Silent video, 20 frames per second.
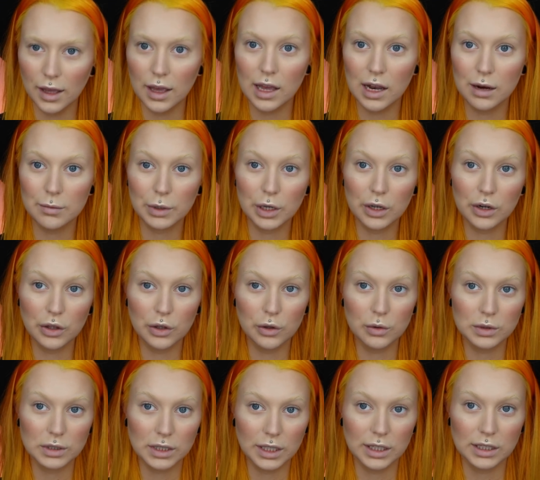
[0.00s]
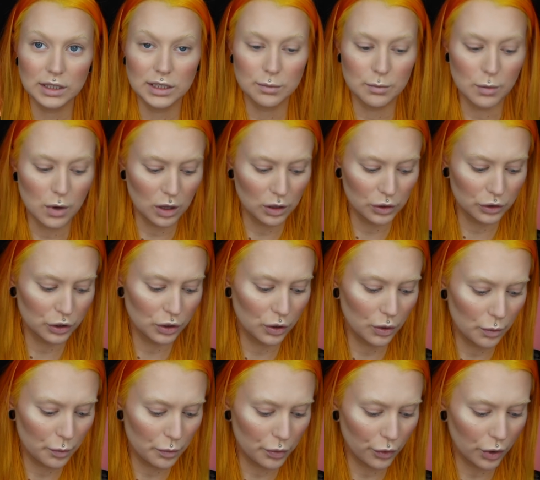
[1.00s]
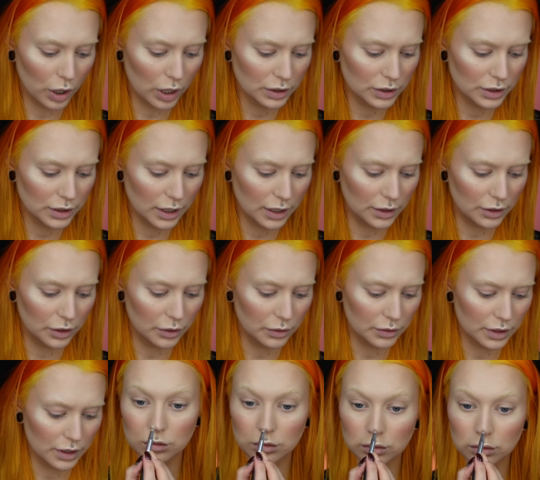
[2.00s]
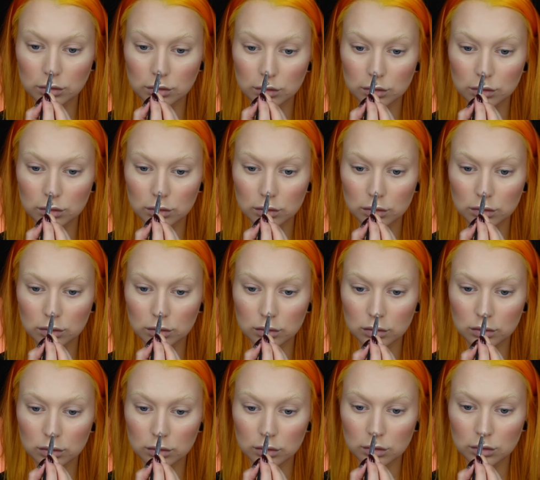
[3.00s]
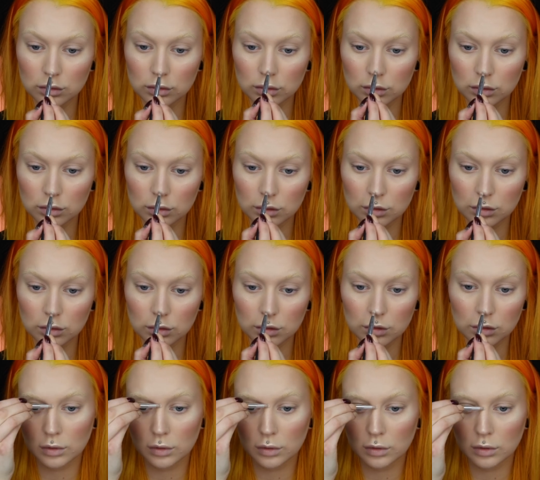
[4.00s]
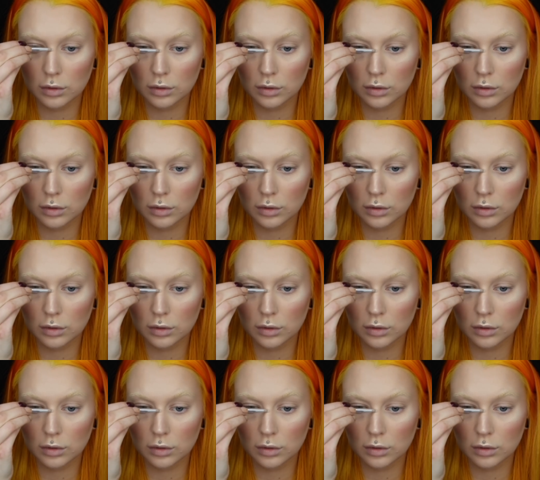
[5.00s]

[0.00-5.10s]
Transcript: I'm gonna use a smaller brush and use it on my nibs